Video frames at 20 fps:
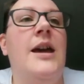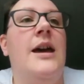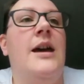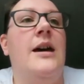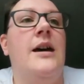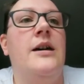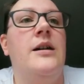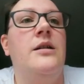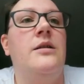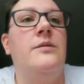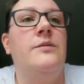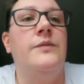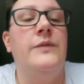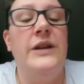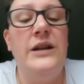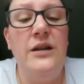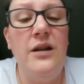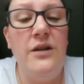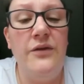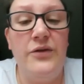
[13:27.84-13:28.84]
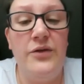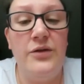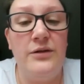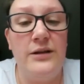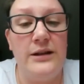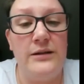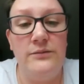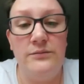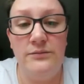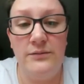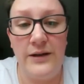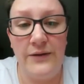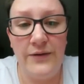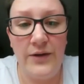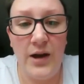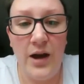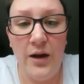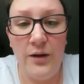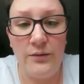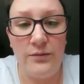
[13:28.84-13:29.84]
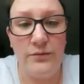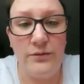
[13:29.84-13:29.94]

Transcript: then go for it, have a go,